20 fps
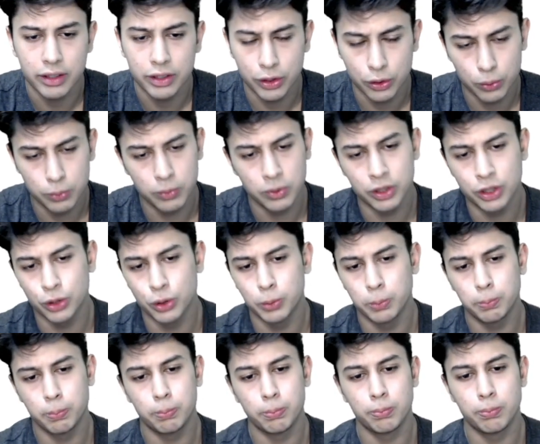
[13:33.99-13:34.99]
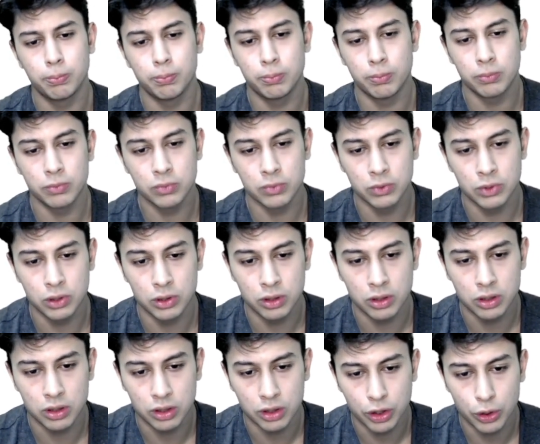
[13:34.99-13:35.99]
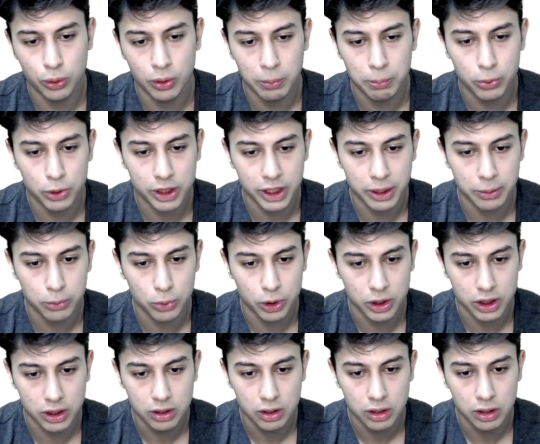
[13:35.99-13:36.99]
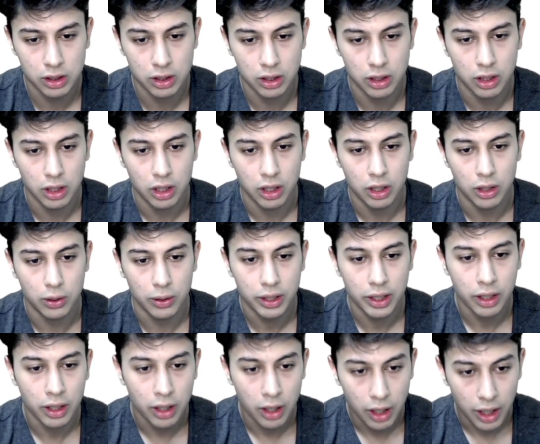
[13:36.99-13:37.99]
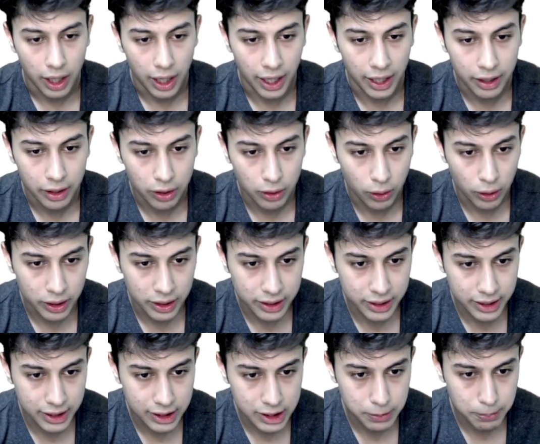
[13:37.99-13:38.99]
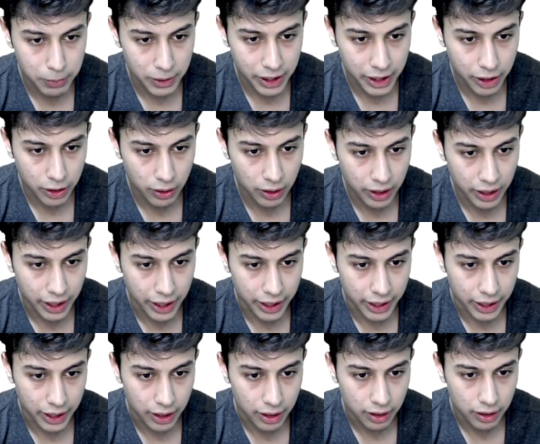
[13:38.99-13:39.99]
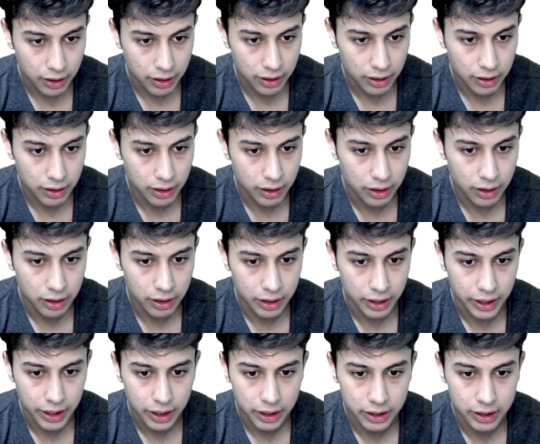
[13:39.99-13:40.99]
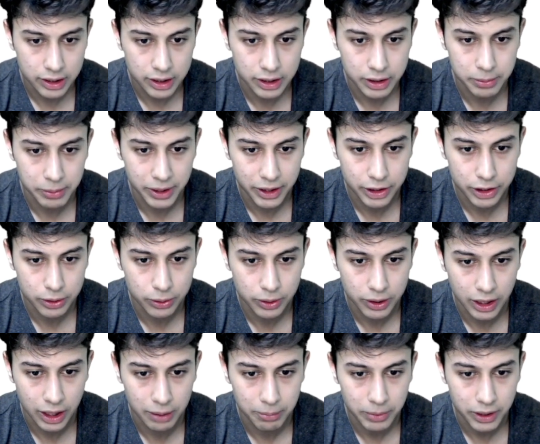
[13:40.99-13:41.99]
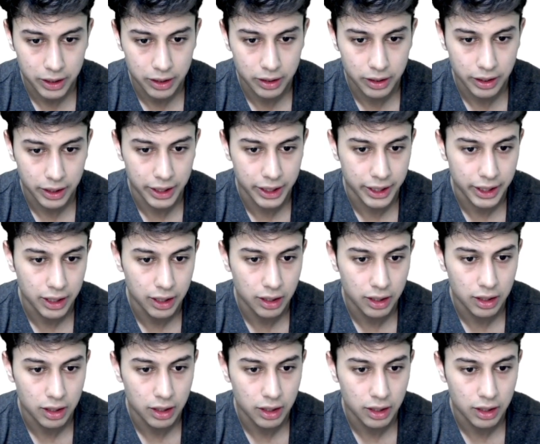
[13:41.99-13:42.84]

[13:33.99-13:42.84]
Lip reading: You do a pushing motion, right? And on this particular area, okay? This is being shown here pe area.